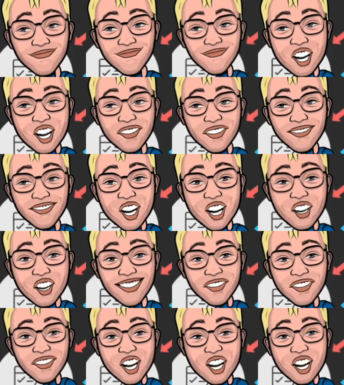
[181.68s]
It's
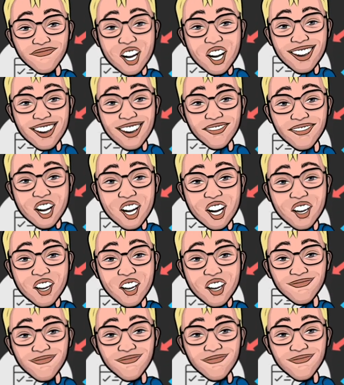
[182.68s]
very common
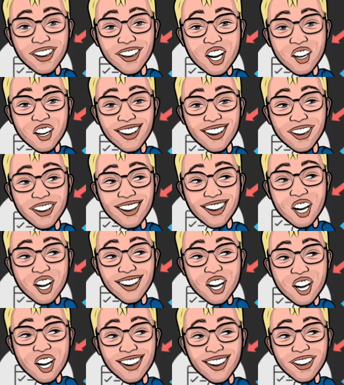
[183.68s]
for large
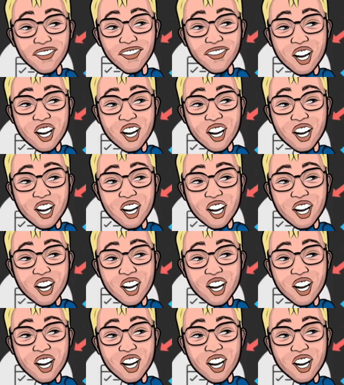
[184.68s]
language models to